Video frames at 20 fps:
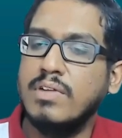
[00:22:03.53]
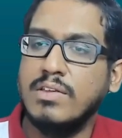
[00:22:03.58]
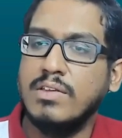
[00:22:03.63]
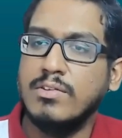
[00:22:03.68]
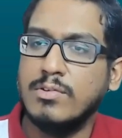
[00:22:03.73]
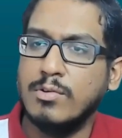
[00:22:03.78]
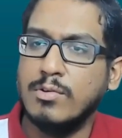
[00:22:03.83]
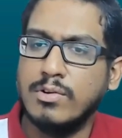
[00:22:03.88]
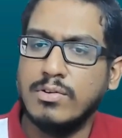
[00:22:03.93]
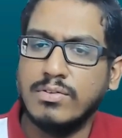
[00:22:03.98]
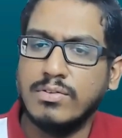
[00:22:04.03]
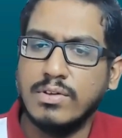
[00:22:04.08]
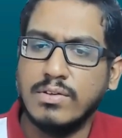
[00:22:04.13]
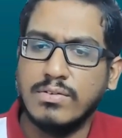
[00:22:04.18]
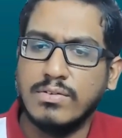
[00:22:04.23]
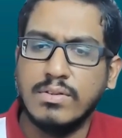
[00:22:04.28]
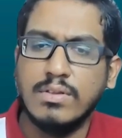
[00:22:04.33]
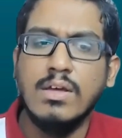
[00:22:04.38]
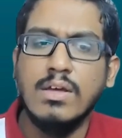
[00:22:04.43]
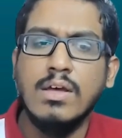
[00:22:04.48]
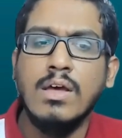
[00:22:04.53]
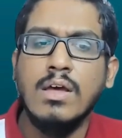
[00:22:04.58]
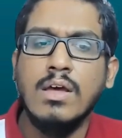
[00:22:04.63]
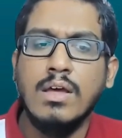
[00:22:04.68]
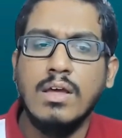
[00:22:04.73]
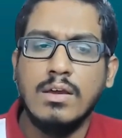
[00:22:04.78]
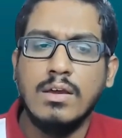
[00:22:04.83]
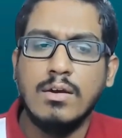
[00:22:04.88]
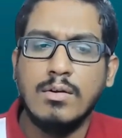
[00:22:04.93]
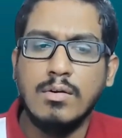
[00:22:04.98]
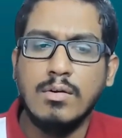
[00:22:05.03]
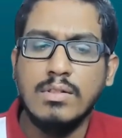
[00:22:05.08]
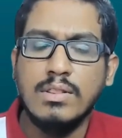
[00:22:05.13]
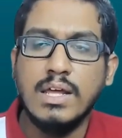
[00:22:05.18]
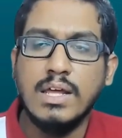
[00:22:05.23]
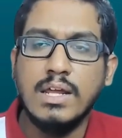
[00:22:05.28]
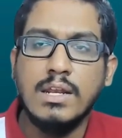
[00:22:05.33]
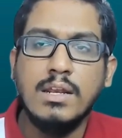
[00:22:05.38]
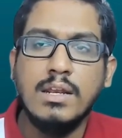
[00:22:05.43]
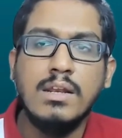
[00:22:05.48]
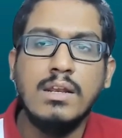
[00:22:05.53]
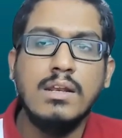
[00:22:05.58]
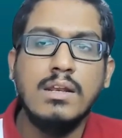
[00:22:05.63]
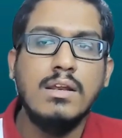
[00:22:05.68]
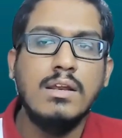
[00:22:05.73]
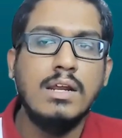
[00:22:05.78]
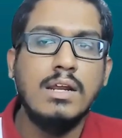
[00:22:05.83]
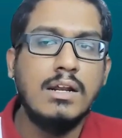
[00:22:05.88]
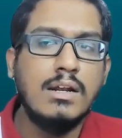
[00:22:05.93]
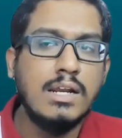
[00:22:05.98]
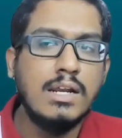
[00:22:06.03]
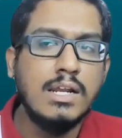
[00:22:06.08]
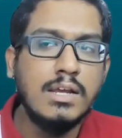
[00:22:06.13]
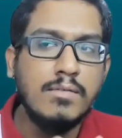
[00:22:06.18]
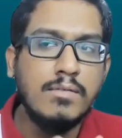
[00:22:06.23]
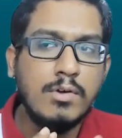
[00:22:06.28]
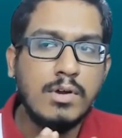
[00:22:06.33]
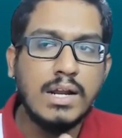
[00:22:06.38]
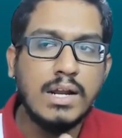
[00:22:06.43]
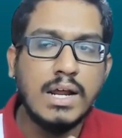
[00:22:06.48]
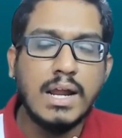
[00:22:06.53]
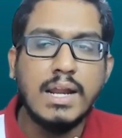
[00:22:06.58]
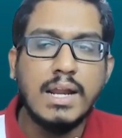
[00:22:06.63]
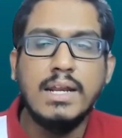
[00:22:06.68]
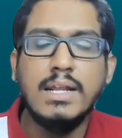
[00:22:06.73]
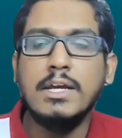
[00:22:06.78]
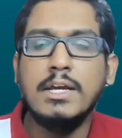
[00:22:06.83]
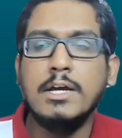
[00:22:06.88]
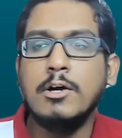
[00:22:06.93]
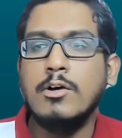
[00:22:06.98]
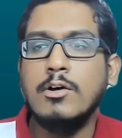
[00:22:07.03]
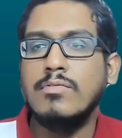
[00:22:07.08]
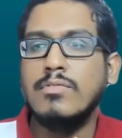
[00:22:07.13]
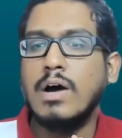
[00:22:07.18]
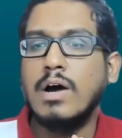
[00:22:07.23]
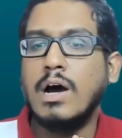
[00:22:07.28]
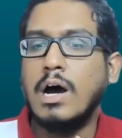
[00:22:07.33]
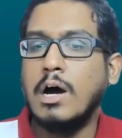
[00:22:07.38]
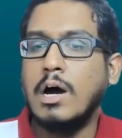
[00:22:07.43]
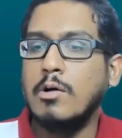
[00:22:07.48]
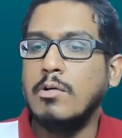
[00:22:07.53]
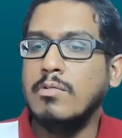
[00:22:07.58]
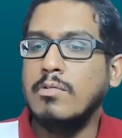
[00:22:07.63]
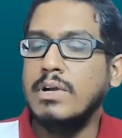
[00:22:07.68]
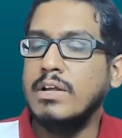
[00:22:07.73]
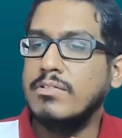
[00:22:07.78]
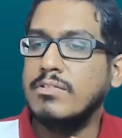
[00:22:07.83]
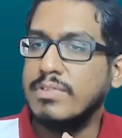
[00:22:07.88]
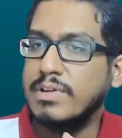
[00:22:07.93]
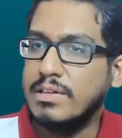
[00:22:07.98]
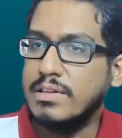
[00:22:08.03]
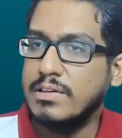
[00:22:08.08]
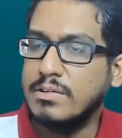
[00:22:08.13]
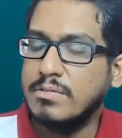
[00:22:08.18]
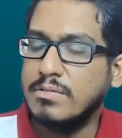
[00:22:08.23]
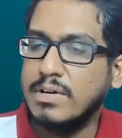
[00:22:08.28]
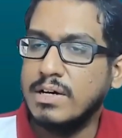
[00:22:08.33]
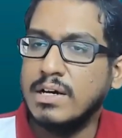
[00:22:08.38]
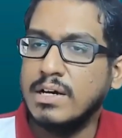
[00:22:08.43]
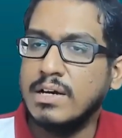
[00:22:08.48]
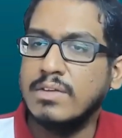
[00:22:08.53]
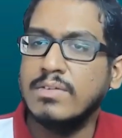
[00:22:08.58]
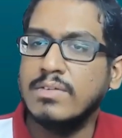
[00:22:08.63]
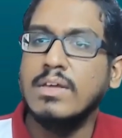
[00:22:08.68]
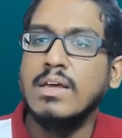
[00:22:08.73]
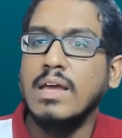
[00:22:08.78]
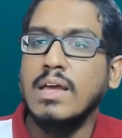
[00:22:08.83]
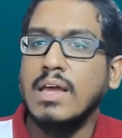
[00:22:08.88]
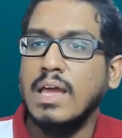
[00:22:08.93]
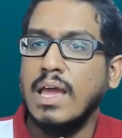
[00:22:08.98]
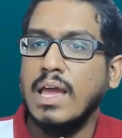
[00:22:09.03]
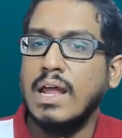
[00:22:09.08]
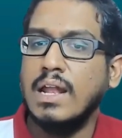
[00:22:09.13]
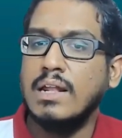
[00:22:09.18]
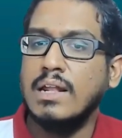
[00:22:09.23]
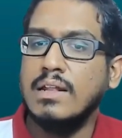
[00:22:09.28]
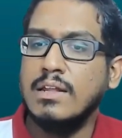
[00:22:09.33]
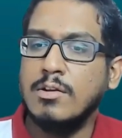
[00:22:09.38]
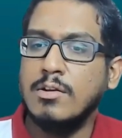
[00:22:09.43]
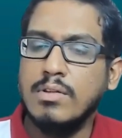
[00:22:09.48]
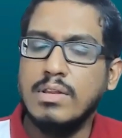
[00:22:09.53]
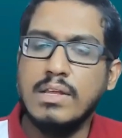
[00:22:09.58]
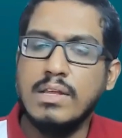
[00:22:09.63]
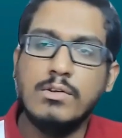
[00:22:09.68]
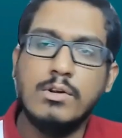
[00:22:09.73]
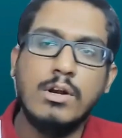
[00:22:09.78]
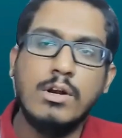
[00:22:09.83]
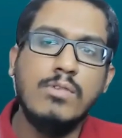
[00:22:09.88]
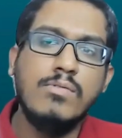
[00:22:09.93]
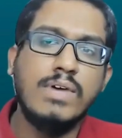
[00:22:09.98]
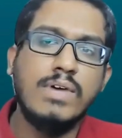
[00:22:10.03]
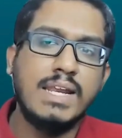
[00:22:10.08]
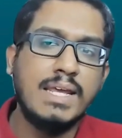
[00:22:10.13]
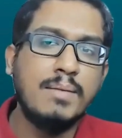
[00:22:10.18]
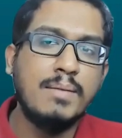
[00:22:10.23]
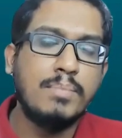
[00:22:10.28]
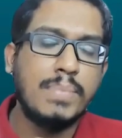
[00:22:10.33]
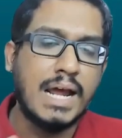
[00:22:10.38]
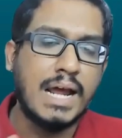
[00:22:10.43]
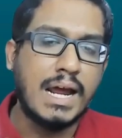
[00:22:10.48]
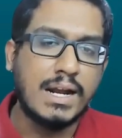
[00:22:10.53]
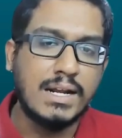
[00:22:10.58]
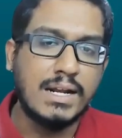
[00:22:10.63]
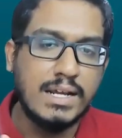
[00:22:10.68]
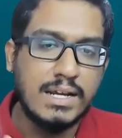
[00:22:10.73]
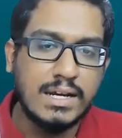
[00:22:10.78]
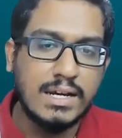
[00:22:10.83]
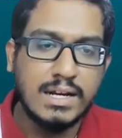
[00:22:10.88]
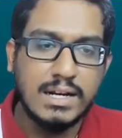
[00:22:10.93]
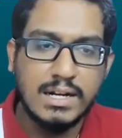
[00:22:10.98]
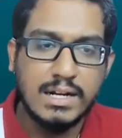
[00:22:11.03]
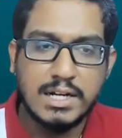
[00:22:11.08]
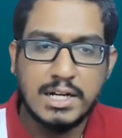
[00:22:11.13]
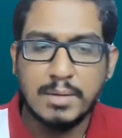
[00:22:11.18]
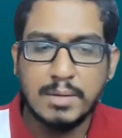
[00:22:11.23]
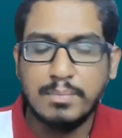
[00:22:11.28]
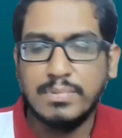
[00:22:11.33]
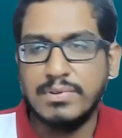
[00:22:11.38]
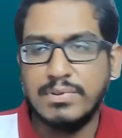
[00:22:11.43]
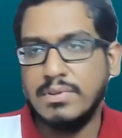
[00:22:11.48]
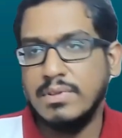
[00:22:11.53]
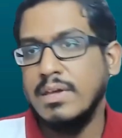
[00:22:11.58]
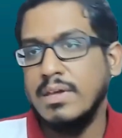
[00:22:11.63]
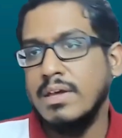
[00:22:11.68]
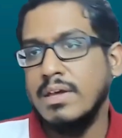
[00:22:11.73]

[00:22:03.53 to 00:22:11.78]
resources. Then it will give you an idea of how defense works. And these are all very practical tips.